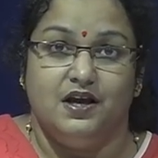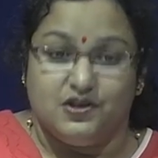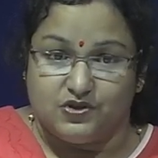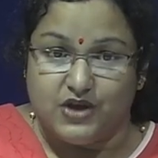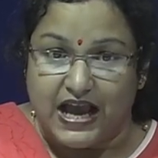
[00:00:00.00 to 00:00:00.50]

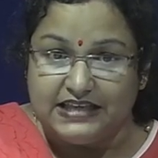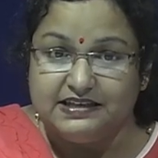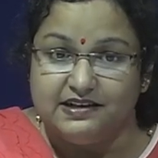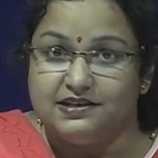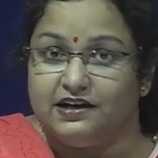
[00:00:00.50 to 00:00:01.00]
So, as a
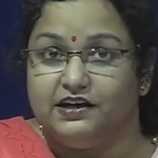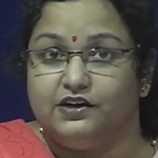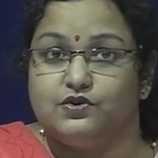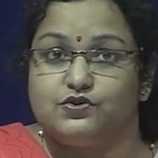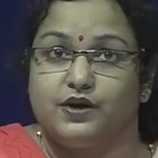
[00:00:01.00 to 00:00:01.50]
result, it
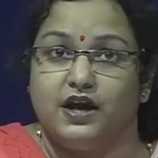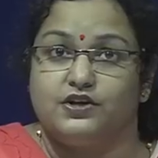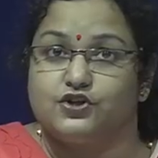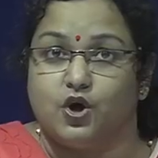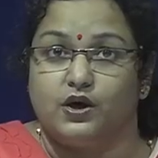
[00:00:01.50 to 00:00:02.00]
used to get
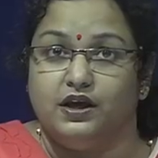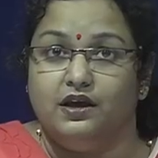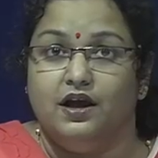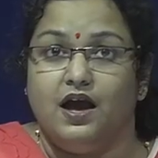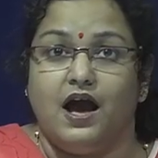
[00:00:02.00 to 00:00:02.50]
soggy,
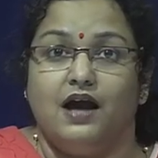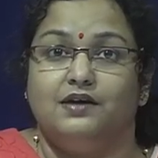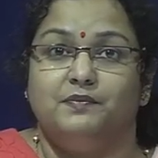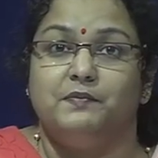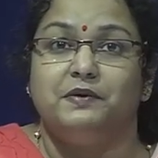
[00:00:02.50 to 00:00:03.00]

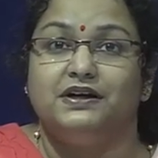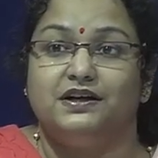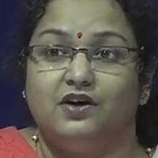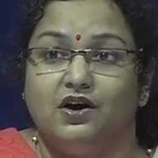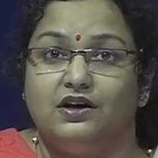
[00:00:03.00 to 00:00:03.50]
and people did
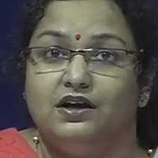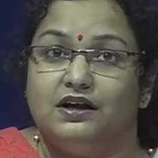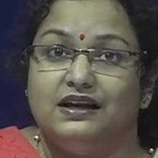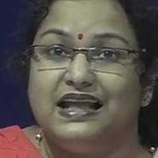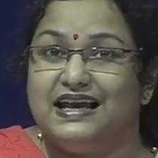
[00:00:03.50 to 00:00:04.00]
not
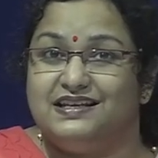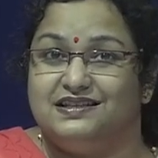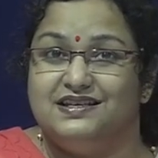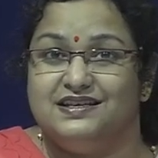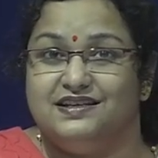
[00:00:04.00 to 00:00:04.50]
like
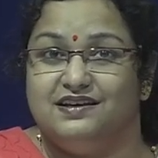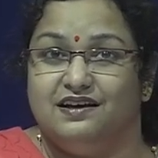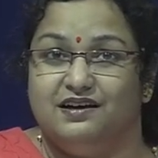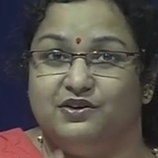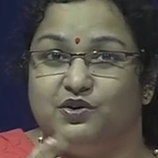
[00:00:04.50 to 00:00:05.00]
the
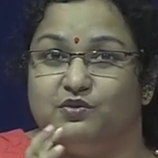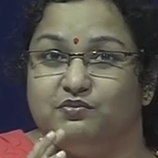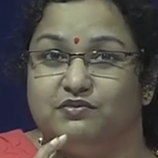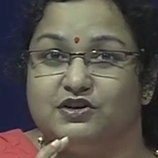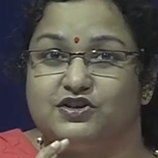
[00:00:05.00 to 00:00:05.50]

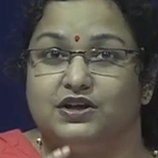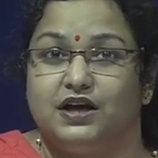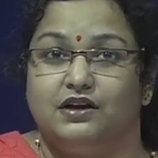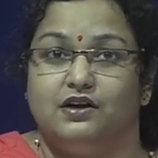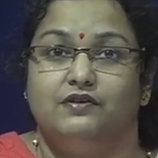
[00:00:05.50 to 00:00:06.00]
mushy
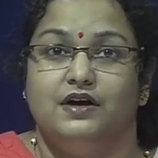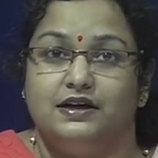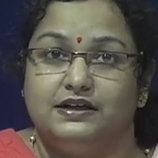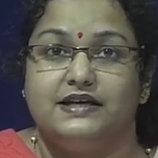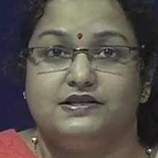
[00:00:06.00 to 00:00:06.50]
kind of
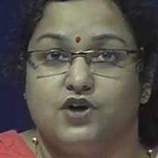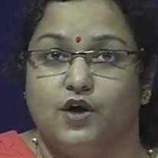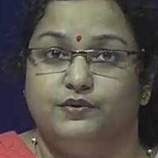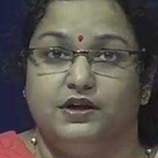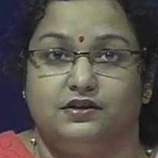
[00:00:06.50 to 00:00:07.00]
taste
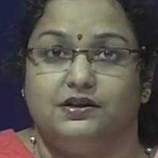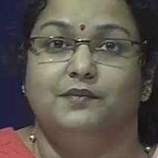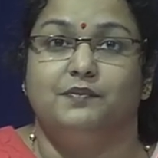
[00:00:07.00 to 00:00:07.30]
of that